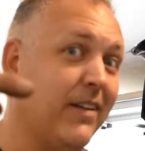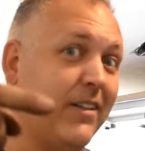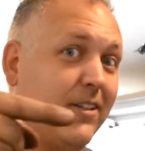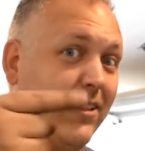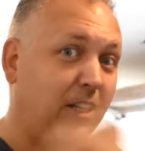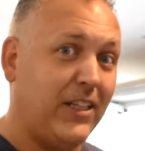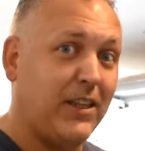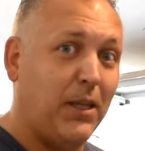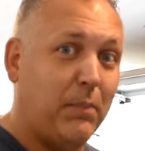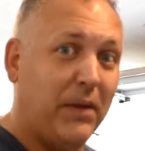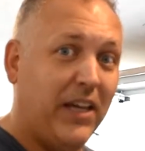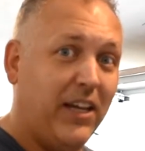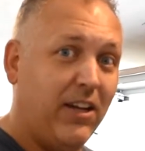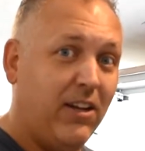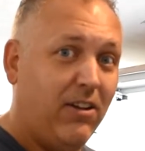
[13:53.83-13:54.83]
click the
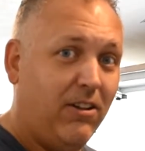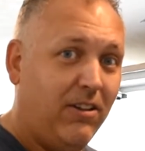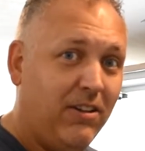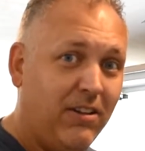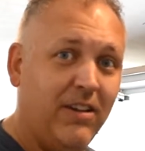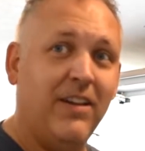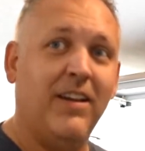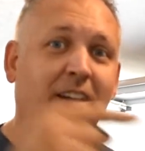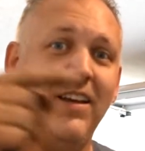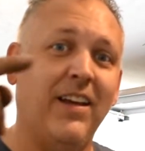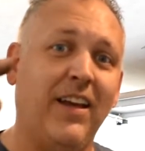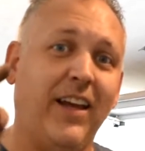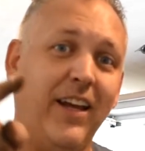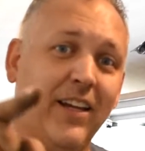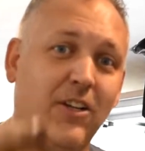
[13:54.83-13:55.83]
bell,
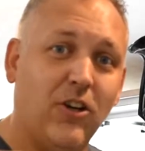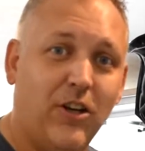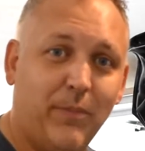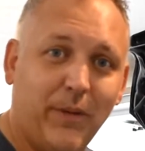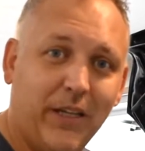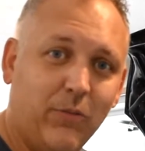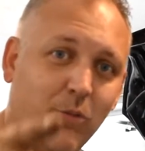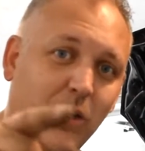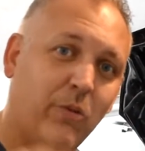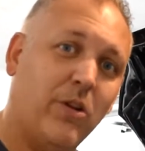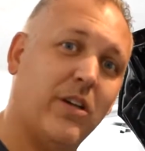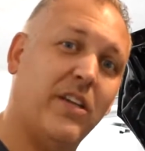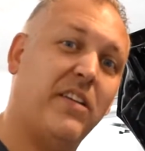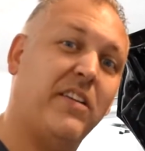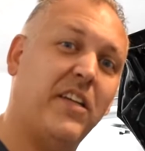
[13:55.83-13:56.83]
and comment. We
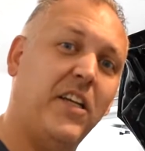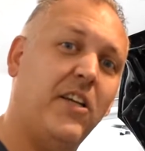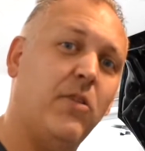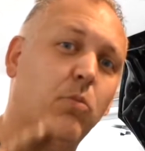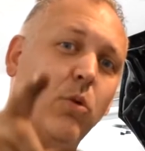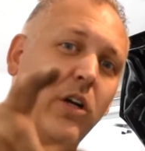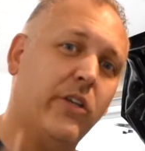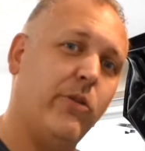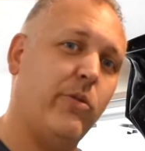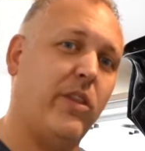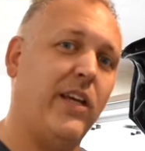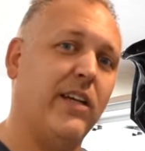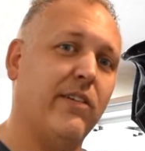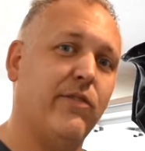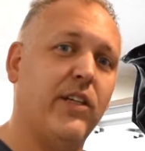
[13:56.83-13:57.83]
want to see what you
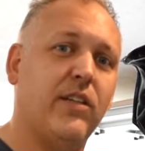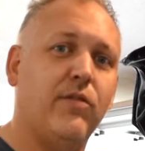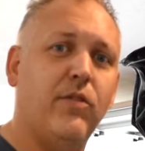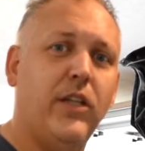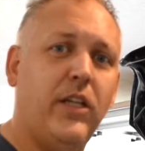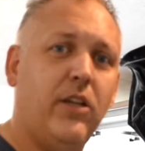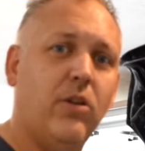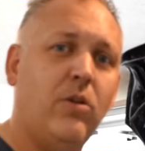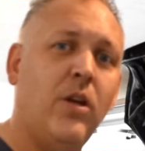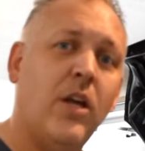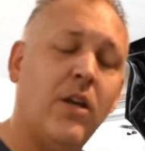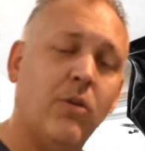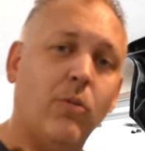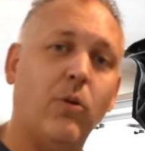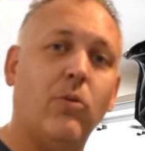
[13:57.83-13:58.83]
think of this video.
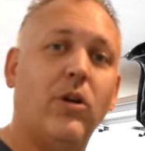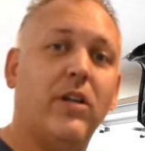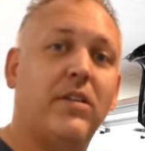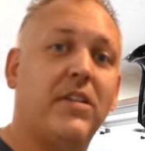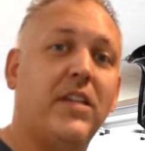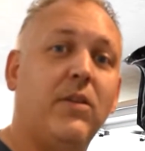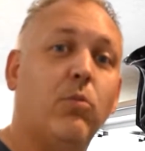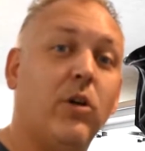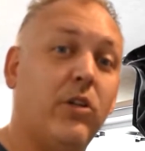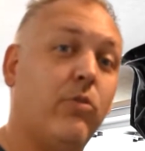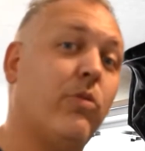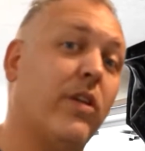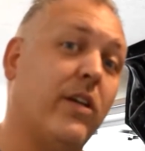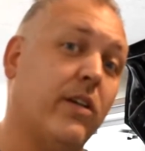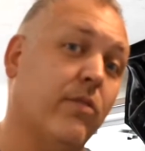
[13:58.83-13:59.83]
We want to see what you
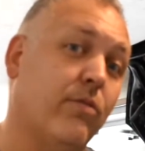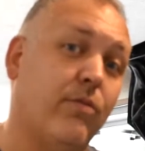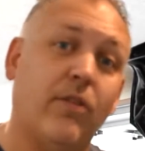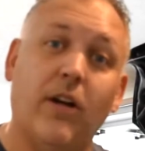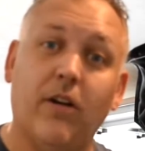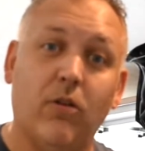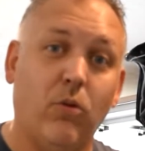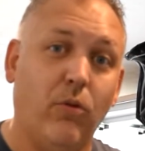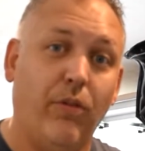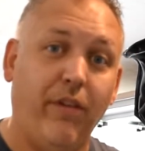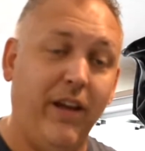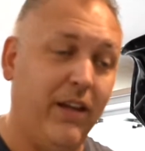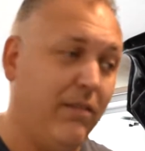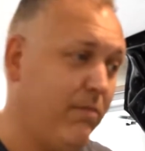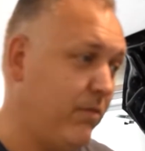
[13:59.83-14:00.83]
think of our whole
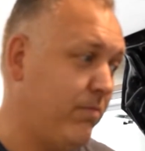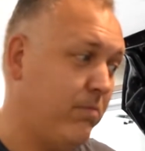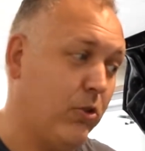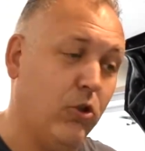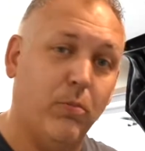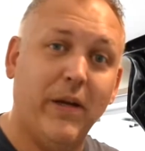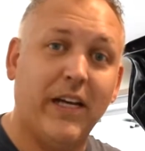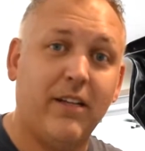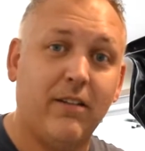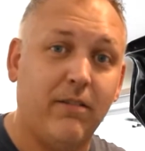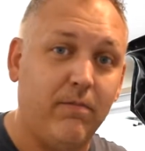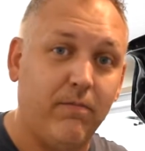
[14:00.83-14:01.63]
thing. Go back,